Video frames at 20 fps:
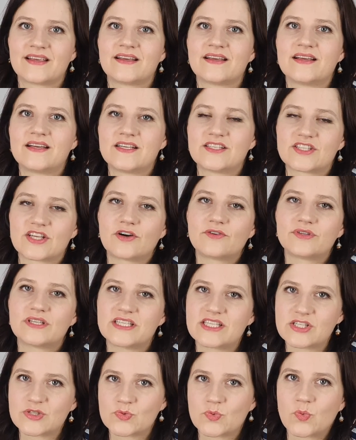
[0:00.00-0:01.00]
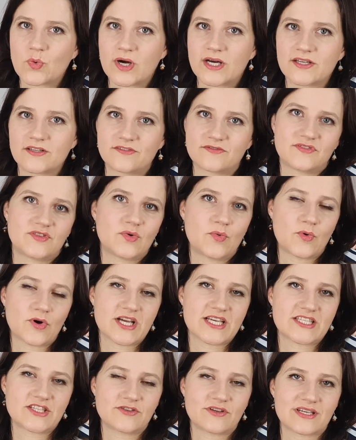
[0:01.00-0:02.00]
So this is one of the
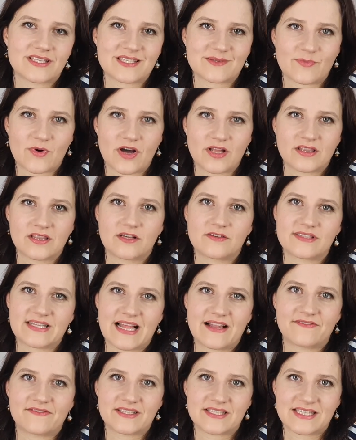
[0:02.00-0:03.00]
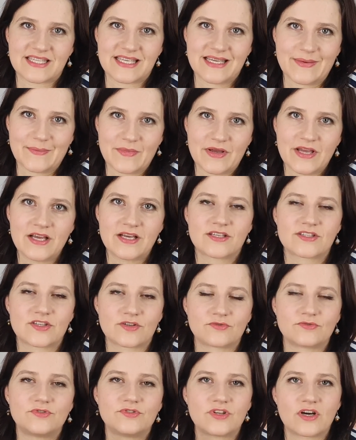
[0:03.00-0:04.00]
ways you can spot low self-esteem. So
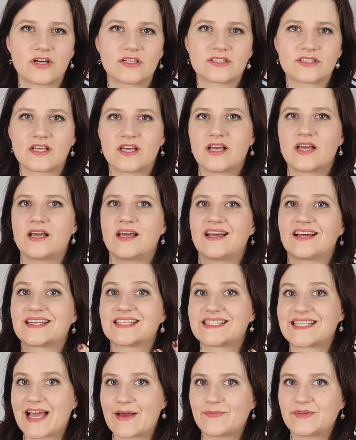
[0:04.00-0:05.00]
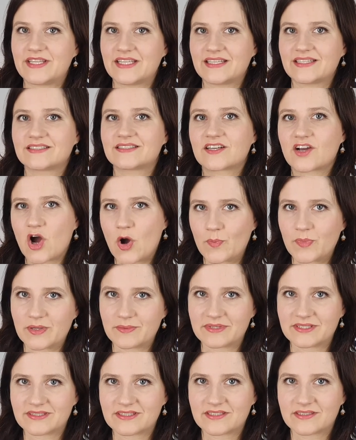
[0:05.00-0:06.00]
not accepting the
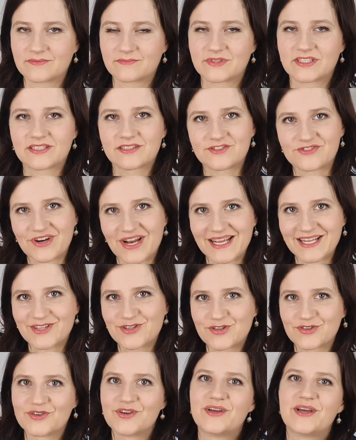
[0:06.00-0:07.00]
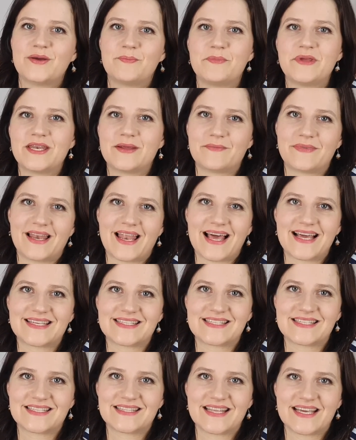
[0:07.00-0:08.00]
compliment, but trying to minimalize
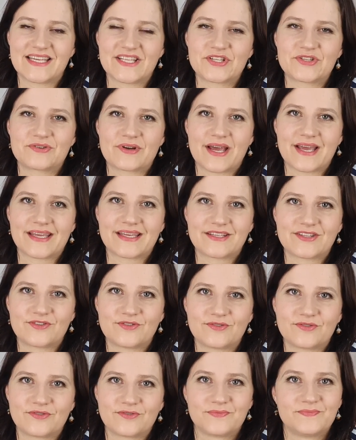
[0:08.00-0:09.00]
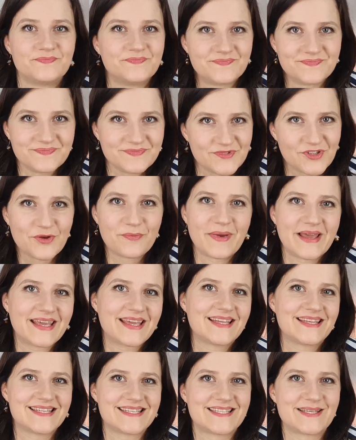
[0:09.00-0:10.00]
it and trying to make it
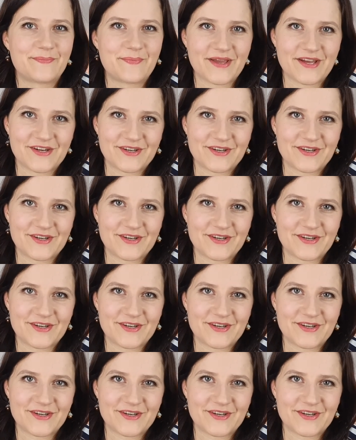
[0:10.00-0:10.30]
disappear.